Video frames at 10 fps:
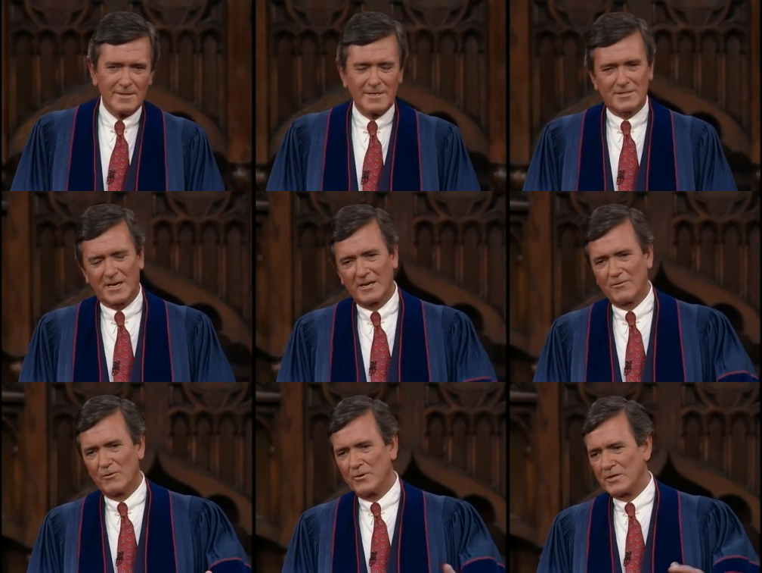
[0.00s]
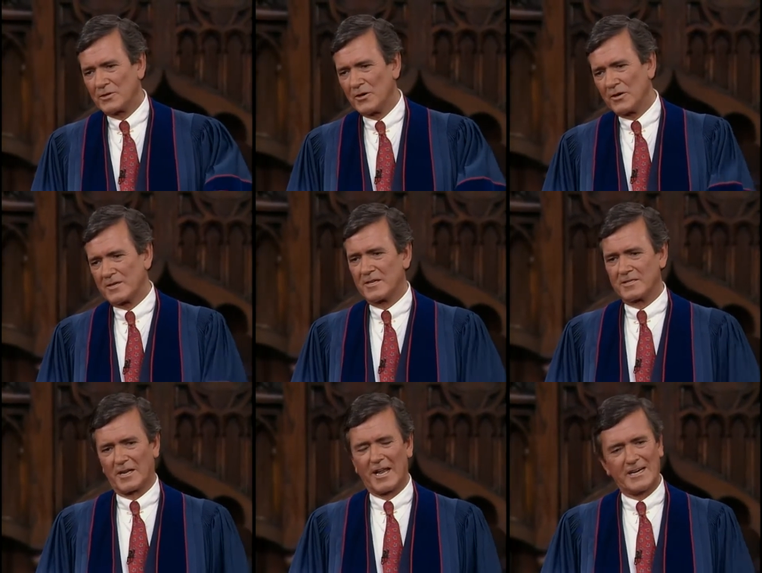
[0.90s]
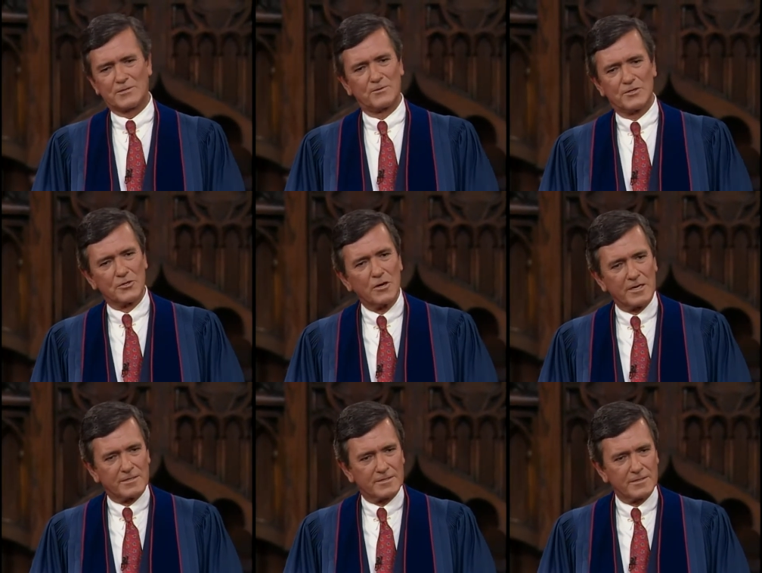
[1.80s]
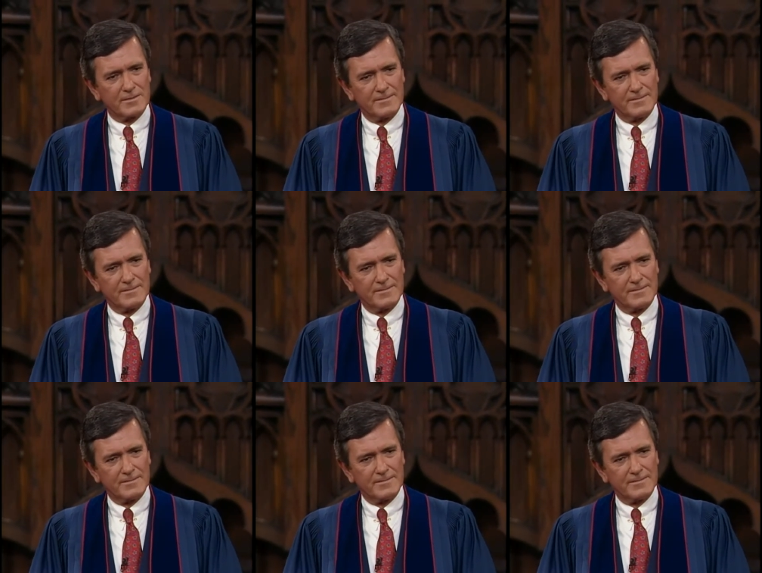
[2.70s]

It's kind of a retort as a last resort.